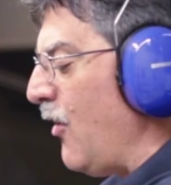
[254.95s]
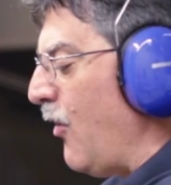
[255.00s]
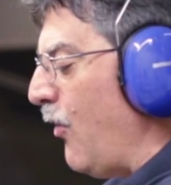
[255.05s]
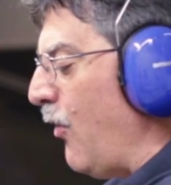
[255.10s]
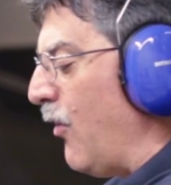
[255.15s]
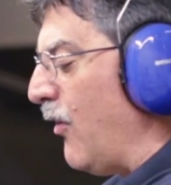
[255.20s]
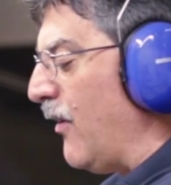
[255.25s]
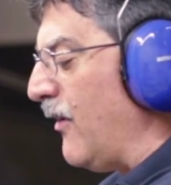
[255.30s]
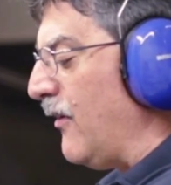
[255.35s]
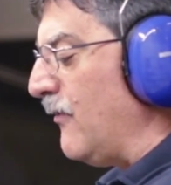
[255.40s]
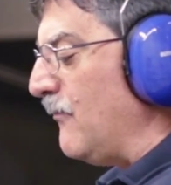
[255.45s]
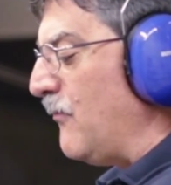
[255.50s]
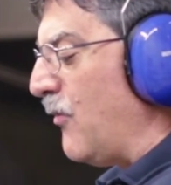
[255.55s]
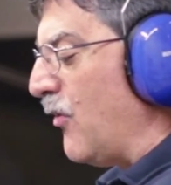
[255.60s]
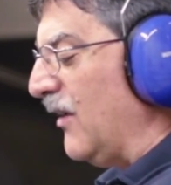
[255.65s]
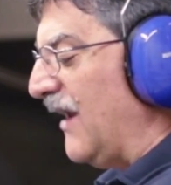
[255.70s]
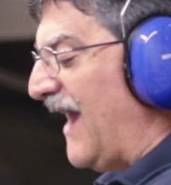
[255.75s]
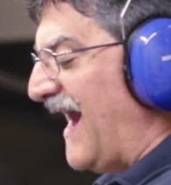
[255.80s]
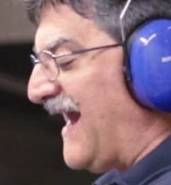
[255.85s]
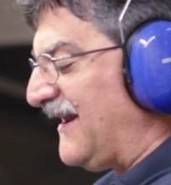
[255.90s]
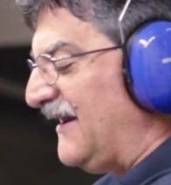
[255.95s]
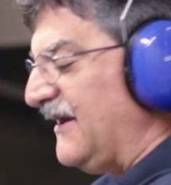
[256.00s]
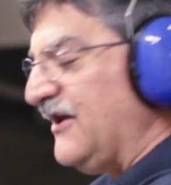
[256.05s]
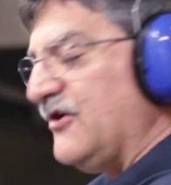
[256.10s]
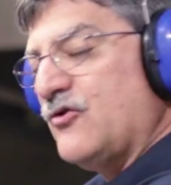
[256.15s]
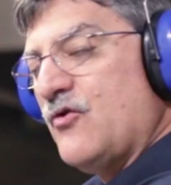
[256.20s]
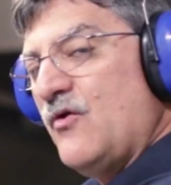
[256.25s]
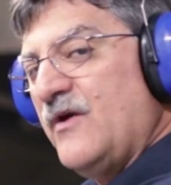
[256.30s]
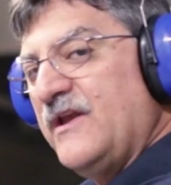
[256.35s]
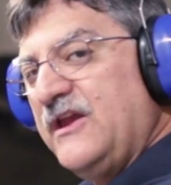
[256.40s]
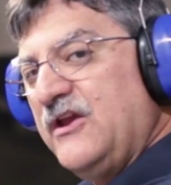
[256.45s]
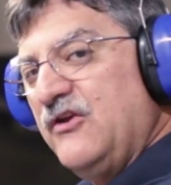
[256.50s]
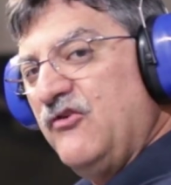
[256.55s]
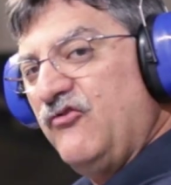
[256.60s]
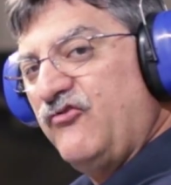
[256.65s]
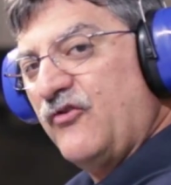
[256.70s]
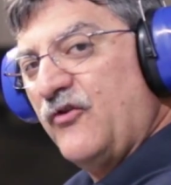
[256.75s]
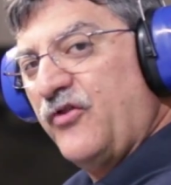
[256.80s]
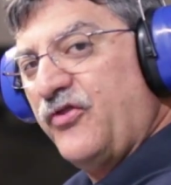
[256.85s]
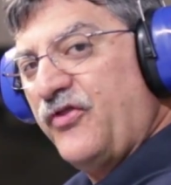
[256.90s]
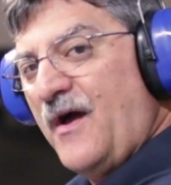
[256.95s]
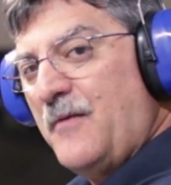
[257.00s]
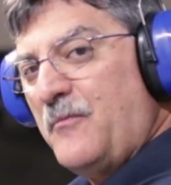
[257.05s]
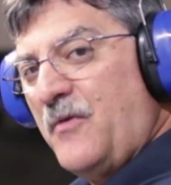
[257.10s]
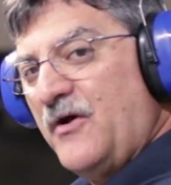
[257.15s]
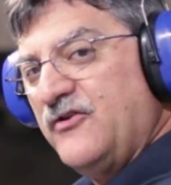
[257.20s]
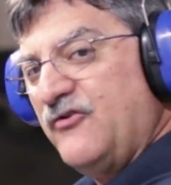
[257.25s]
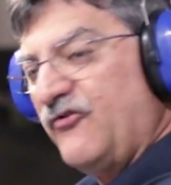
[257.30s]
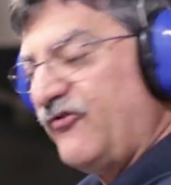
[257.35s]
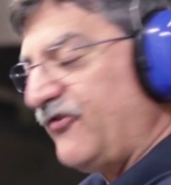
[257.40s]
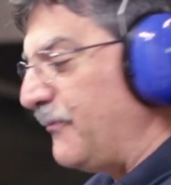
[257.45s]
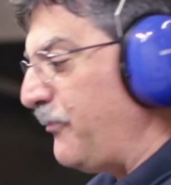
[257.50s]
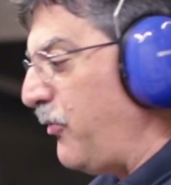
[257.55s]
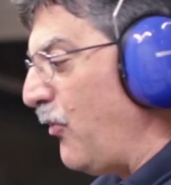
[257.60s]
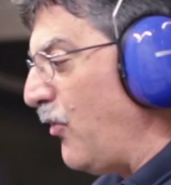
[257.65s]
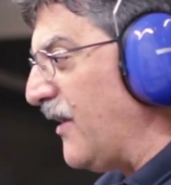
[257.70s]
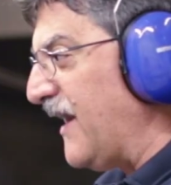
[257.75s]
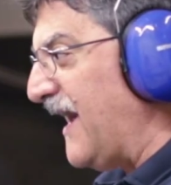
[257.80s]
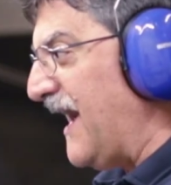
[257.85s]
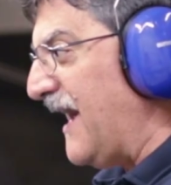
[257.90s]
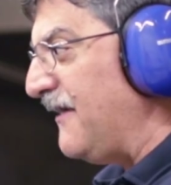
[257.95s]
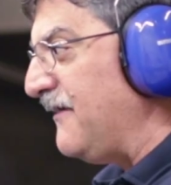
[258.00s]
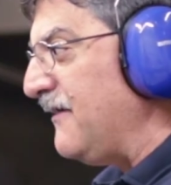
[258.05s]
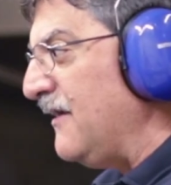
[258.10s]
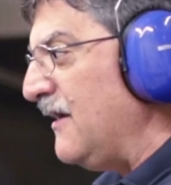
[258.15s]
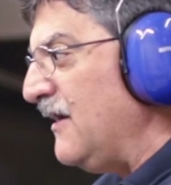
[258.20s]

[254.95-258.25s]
or more likely you're going to use your thumb on your support hand